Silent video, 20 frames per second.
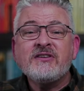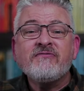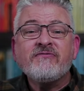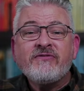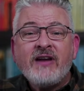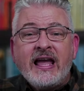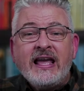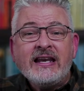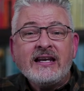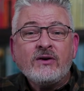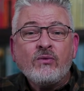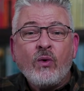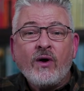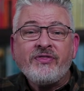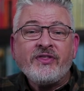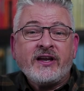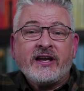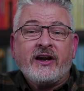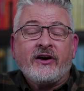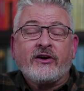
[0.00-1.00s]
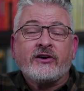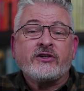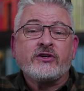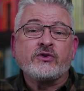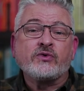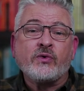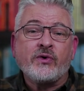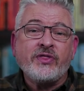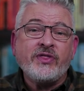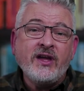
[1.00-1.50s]
evaded what the
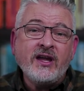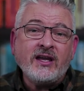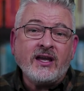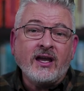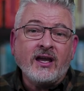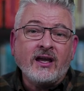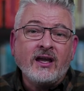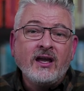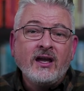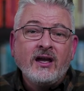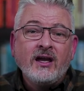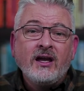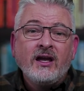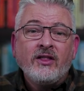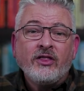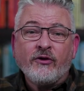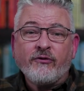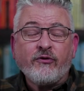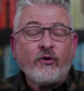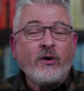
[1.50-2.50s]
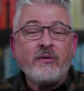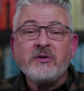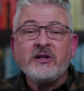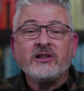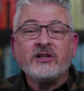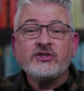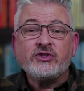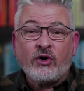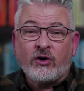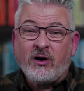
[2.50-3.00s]
characters were thinking. The
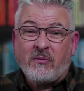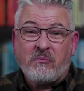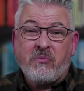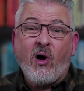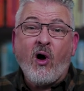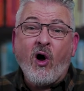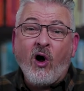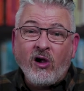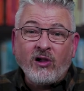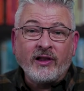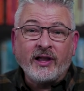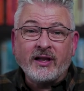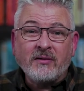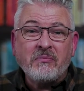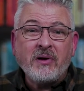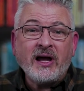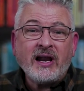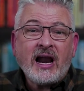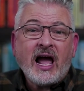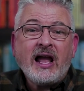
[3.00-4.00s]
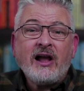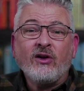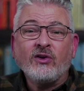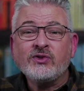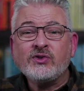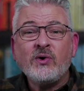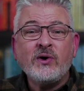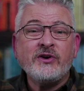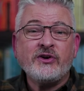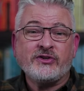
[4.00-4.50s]
formulas are appalling, but I
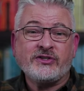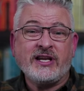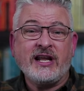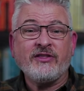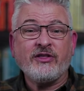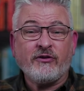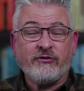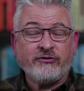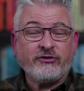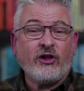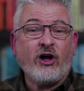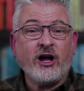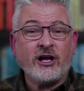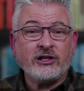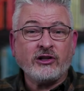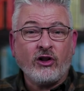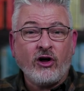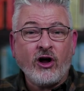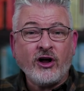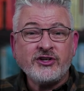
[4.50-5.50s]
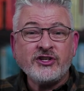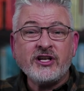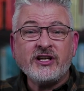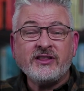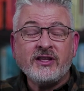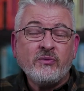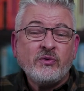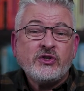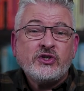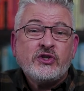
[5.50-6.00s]
also understand the flawed
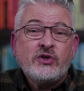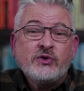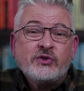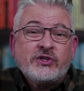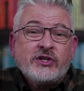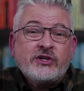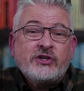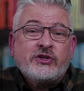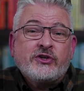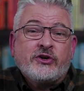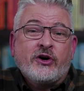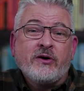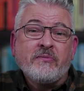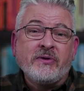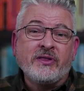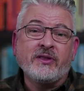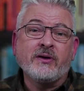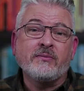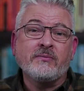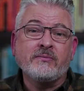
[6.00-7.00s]
logic that was used to determine them.